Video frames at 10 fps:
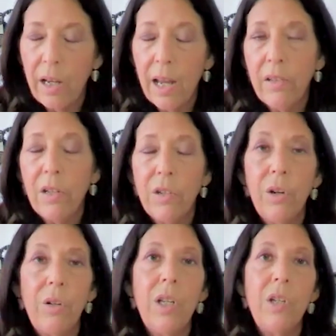And the
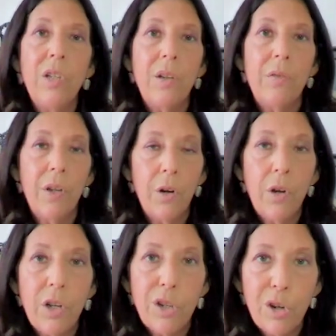attorneys, if they're
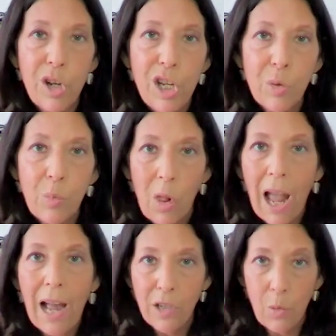good attorneys, will
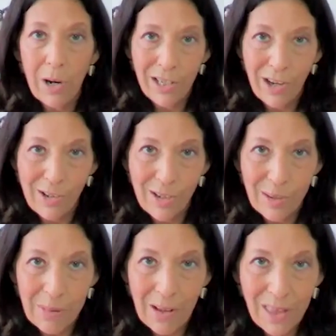ask questions
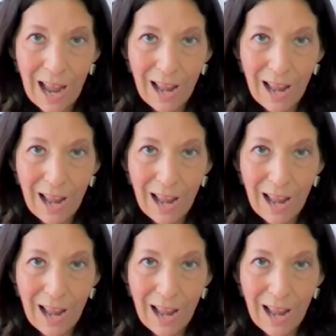about